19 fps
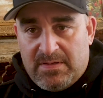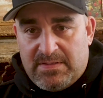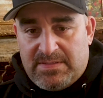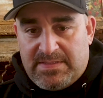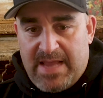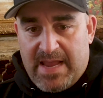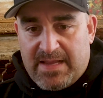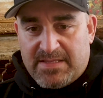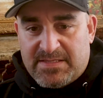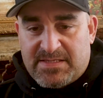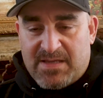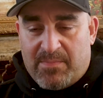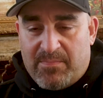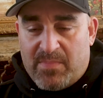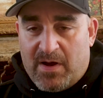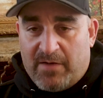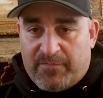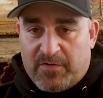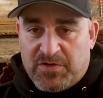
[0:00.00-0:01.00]
taking
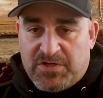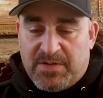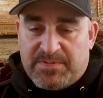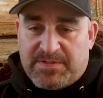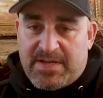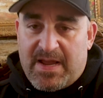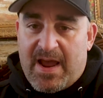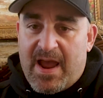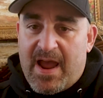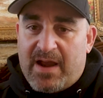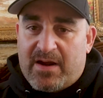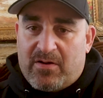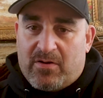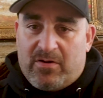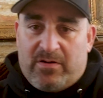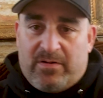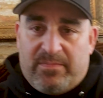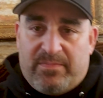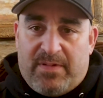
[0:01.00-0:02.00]
something off your chip stack,
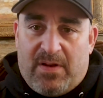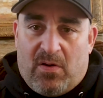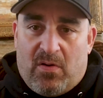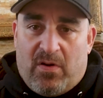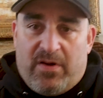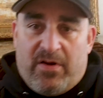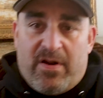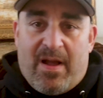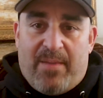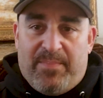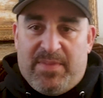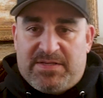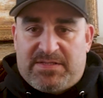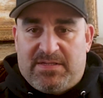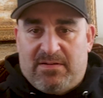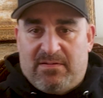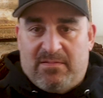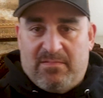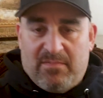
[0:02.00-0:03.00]
or you're not
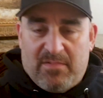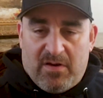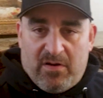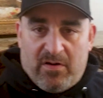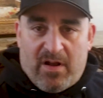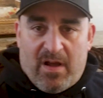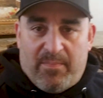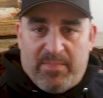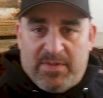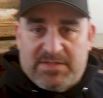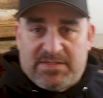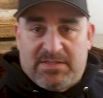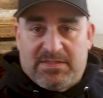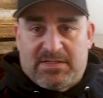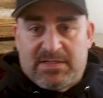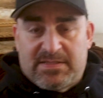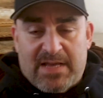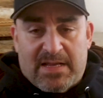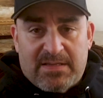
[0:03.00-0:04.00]
missing,
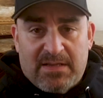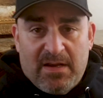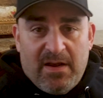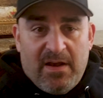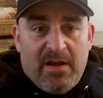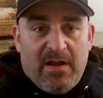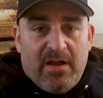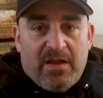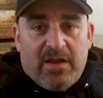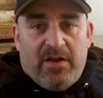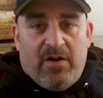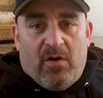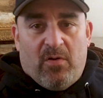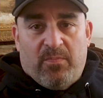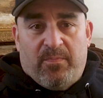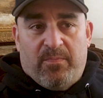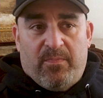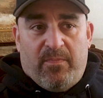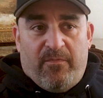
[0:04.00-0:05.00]
because that,
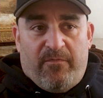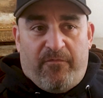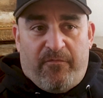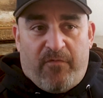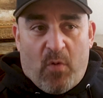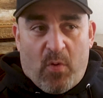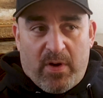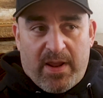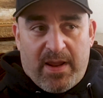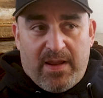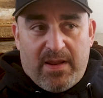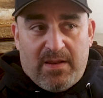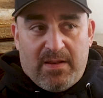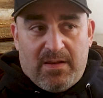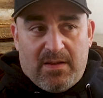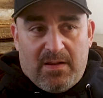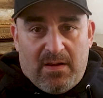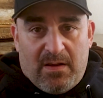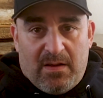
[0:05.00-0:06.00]

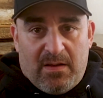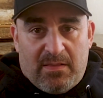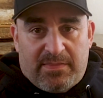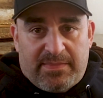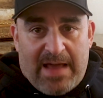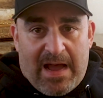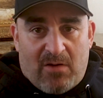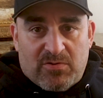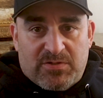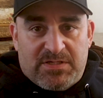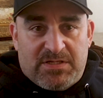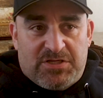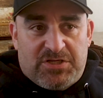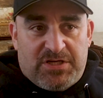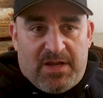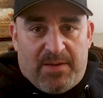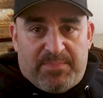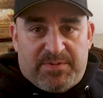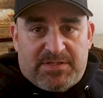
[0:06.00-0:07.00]
40,000
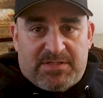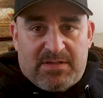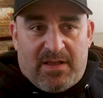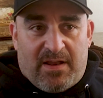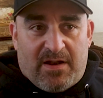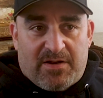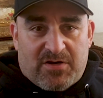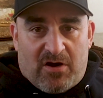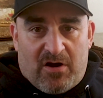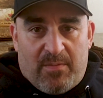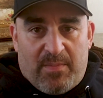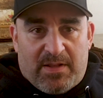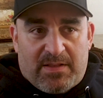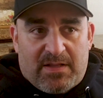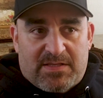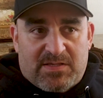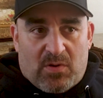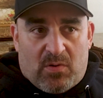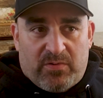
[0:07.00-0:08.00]
chips in a tournament
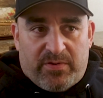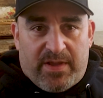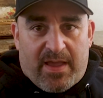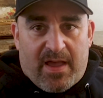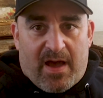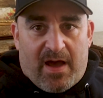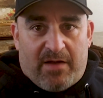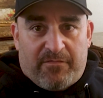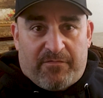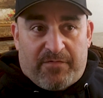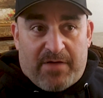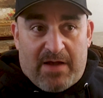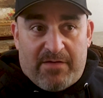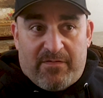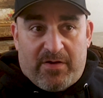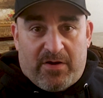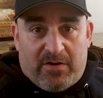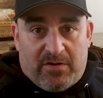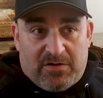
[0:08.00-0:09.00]
that's only got
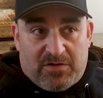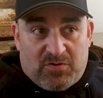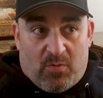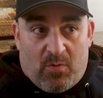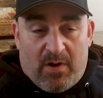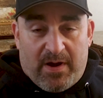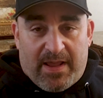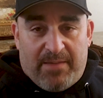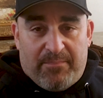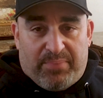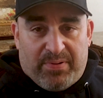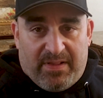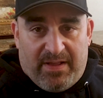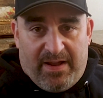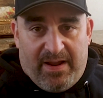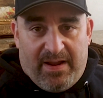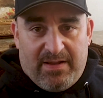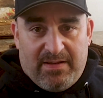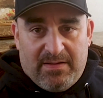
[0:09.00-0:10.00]
520 in
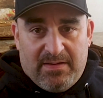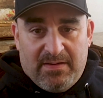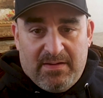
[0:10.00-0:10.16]
play